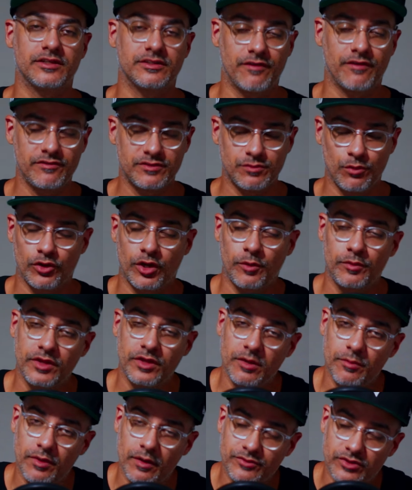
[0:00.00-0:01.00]
It's a very small
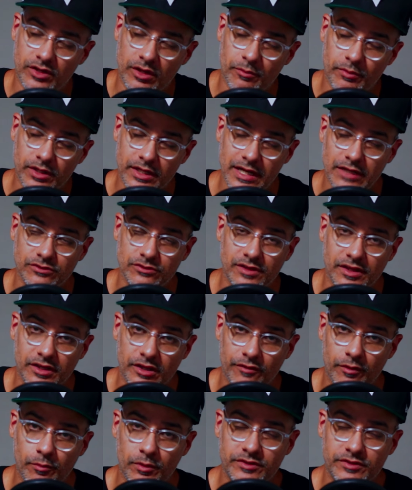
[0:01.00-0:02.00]
community, but I'm trying to build it out. So thank
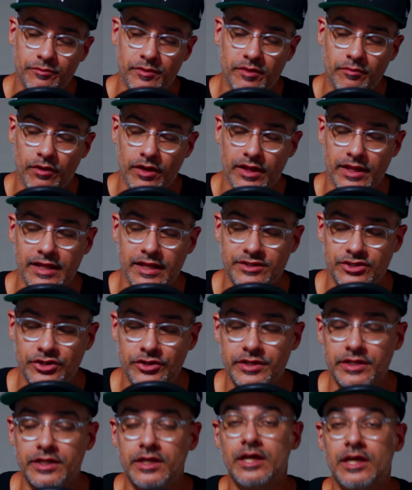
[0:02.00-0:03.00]
you very much for being part of that
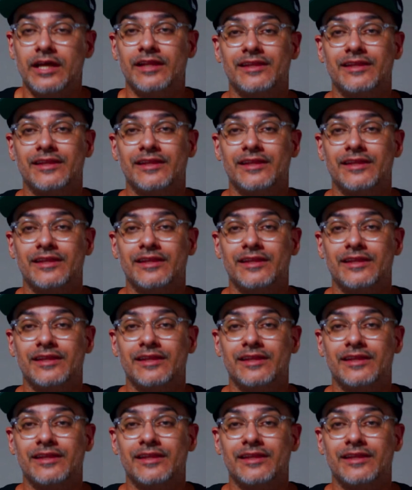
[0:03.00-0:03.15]
journey.